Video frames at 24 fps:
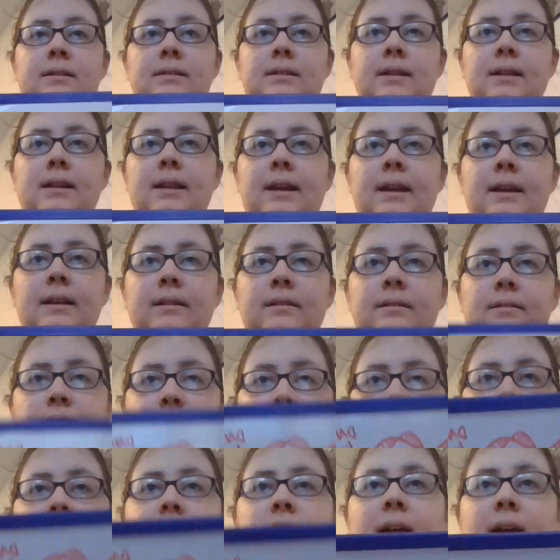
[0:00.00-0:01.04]
DNA
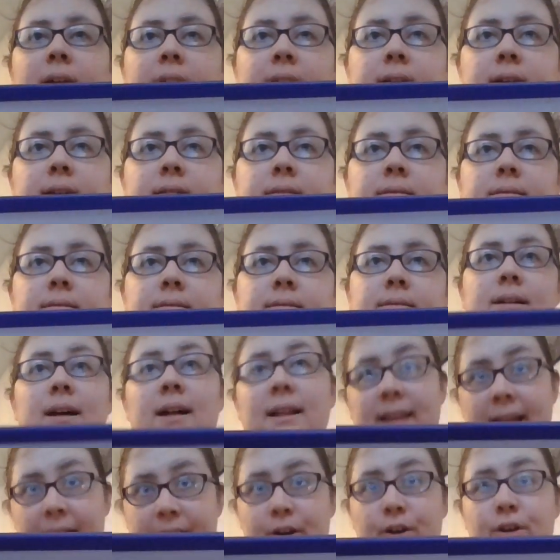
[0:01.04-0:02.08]
looks like a
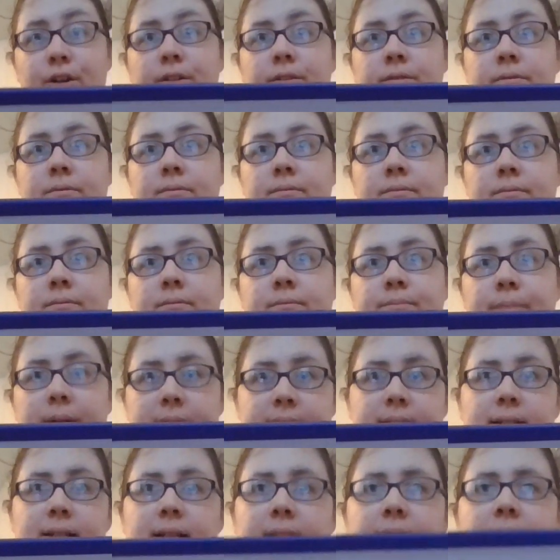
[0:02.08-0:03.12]
ladder,
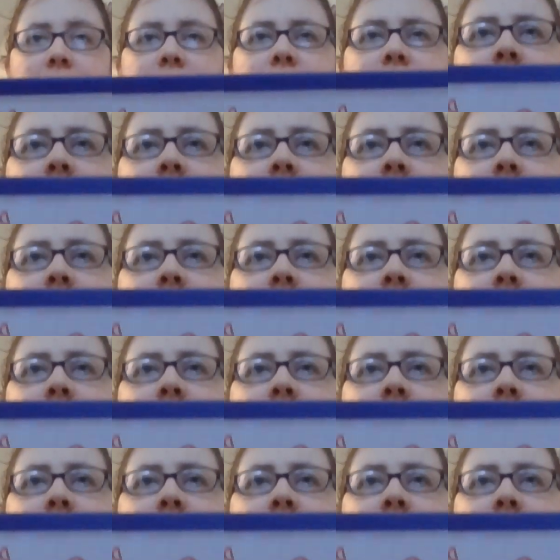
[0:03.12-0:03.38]
basically.